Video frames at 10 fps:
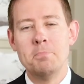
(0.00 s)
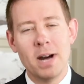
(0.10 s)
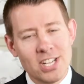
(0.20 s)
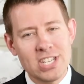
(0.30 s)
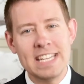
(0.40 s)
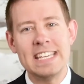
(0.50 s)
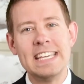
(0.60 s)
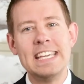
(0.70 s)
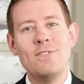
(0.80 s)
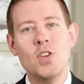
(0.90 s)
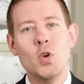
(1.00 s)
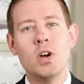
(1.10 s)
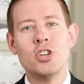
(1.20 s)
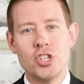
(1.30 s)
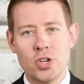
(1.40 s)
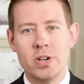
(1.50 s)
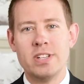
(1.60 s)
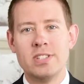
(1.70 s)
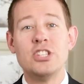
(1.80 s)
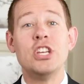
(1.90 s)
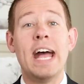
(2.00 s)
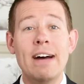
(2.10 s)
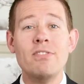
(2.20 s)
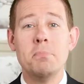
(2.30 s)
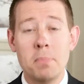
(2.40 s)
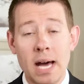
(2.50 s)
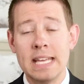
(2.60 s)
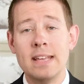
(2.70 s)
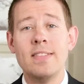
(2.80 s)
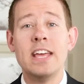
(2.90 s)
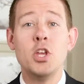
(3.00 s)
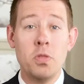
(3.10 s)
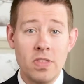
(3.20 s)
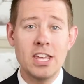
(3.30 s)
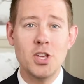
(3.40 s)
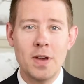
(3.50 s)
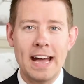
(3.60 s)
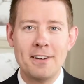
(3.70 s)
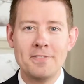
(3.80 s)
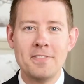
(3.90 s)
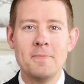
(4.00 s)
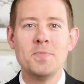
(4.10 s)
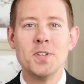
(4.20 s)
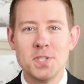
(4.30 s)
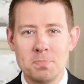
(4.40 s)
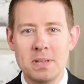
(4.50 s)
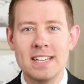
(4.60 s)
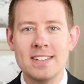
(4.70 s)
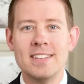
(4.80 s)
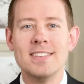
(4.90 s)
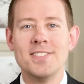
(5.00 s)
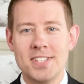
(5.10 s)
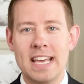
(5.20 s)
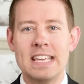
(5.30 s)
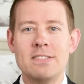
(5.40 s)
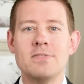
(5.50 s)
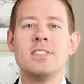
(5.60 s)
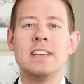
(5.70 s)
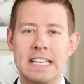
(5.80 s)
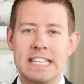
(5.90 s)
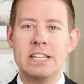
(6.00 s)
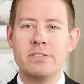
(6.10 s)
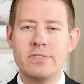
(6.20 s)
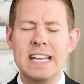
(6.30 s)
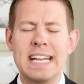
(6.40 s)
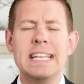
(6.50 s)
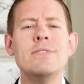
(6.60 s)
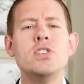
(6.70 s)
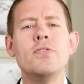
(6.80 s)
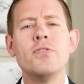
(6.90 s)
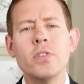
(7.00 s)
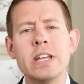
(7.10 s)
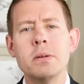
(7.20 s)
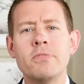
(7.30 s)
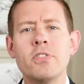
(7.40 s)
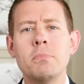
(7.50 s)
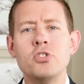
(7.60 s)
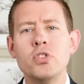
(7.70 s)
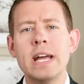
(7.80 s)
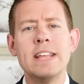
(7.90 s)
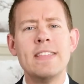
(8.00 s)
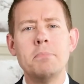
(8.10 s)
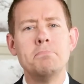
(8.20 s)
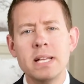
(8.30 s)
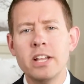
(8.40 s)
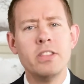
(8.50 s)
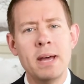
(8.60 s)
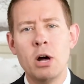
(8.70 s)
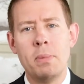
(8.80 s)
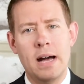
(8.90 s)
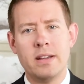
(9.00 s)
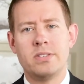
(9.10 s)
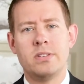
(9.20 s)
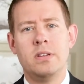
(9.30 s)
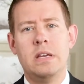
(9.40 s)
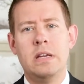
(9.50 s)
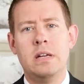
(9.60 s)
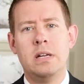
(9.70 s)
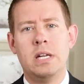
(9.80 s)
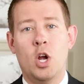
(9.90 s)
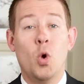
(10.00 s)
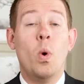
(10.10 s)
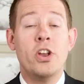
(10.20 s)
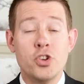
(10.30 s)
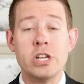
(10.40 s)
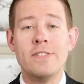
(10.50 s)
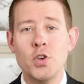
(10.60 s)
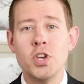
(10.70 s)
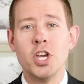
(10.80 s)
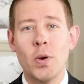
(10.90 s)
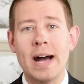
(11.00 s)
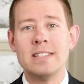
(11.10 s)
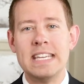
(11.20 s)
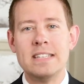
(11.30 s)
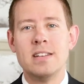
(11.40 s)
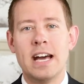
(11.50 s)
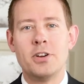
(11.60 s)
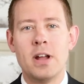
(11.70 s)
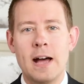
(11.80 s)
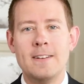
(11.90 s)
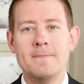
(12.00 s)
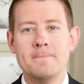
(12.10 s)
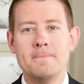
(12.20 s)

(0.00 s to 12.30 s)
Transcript: Budgeting can give you assurance that you have the money that you think you have to spend, save, and give. It gives you freedom from dreading that bill in the mailbox or wondering if you can go out to eat tonight or not.